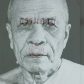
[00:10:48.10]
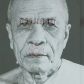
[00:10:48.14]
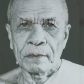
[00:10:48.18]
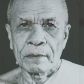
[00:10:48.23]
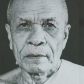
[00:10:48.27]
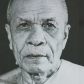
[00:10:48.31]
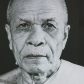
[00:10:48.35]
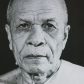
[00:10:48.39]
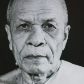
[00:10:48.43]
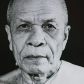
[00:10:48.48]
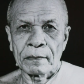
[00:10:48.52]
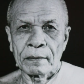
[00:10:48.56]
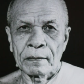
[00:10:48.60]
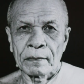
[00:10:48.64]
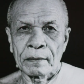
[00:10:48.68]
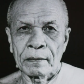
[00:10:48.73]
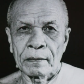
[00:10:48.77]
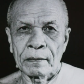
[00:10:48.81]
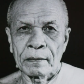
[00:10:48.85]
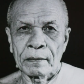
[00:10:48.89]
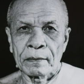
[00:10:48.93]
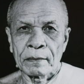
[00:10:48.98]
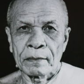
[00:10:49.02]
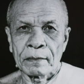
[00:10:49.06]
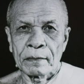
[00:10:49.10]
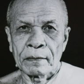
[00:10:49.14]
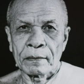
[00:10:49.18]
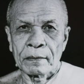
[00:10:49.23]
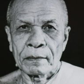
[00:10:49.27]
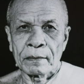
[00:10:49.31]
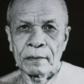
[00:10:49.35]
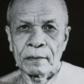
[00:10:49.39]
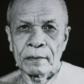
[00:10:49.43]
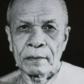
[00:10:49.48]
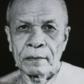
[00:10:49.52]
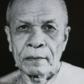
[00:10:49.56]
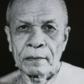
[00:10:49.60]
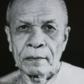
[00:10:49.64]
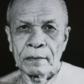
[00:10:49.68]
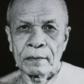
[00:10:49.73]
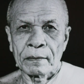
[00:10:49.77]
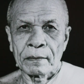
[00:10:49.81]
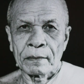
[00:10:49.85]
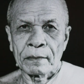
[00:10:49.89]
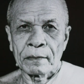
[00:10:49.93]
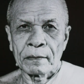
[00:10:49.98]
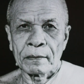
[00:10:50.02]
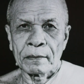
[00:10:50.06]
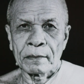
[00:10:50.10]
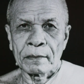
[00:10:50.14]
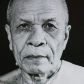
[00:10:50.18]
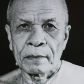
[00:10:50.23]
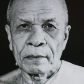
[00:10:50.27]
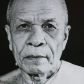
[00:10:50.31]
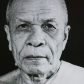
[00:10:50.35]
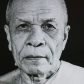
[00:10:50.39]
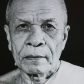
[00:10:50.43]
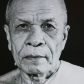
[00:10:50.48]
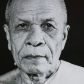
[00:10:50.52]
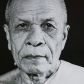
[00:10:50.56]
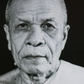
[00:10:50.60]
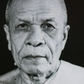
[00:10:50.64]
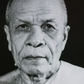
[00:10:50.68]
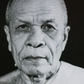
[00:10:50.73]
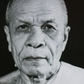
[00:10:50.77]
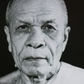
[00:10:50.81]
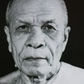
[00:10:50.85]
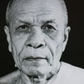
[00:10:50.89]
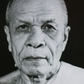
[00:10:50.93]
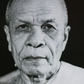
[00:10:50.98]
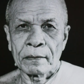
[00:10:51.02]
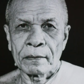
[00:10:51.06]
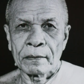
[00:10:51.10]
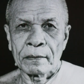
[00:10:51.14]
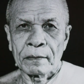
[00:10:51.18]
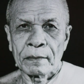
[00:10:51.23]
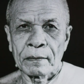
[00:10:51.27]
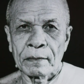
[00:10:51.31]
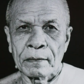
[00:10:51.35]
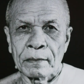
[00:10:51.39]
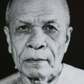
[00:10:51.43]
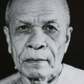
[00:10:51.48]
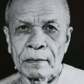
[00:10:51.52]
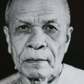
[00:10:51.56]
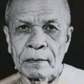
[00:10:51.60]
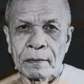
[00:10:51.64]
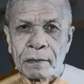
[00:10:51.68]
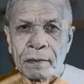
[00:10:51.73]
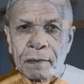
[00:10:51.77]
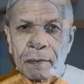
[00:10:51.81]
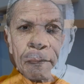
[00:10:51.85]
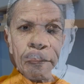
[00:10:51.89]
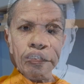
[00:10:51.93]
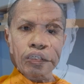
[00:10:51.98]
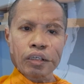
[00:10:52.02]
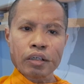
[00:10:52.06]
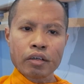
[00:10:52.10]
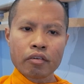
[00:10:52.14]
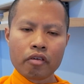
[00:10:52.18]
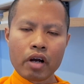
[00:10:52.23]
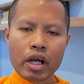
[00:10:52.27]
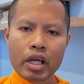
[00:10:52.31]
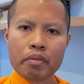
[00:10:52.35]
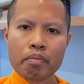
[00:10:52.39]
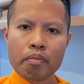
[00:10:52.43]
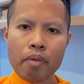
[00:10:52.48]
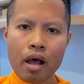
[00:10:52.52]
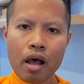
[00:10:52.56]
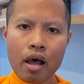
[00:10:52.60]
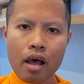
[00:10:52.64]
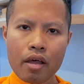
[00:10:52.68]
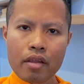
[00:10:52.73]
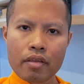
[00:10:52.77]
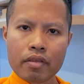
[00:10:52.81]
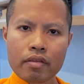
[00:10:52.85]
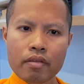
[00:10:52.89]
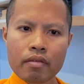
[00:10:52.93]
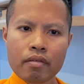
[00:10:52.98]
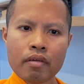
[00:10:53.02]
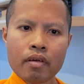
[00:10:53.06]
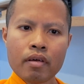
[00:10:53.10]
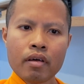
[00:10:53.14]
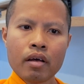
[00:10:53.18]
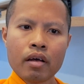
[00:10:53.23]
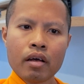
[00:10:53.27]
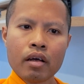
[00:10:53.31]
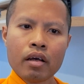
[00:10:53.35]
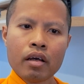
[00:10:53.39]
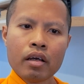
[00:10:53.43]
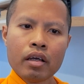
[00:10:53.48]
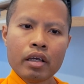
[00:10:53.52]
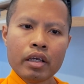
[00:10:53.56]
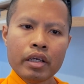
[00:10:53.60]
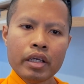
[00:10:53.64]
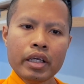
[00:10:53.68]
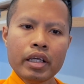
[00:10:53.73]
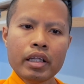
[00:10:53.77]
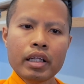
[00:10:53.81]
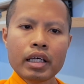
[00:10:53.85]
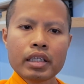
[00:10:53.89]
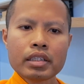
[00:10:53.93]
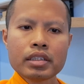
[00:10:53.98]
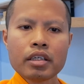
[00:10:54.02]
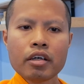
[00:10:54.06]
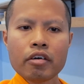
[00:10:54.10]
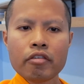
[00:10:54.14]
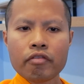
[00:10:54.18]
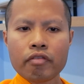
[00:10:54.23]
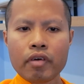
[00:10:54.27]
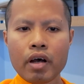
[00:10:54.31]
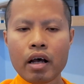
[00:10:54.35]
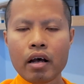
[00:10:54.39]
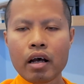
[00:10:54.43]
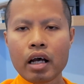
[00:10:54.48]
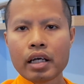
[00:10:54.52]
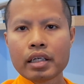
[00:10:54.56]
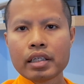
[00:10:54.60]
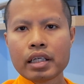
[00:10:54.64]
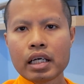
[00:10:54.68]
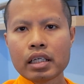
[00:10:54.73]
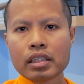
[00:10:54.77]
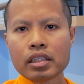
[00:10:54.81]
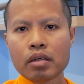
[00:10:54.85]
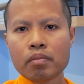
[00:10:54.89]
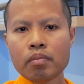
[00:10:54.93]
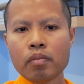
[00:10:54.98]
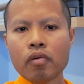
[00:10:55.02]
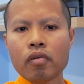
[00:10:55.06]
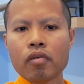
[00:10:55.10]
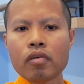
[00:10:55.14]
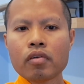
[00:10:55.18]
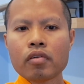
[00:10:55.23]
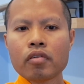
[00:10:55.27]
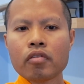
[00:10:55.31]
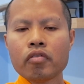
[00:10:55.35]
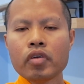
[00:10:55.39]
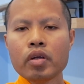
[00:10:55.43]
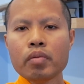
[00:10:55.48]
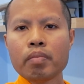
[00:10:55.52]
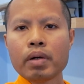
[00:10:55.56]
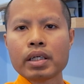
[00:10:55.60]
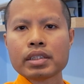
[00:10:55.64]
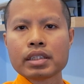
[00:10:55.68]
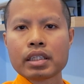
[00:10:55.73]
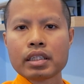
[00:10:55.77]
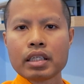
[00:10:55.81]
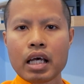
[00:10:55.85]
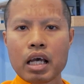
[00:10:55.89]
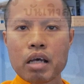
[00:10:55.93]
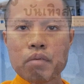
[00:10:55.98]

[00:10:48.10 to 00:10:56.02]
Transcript: and he knew right away that he had found the right path. He later found another book, Vipassana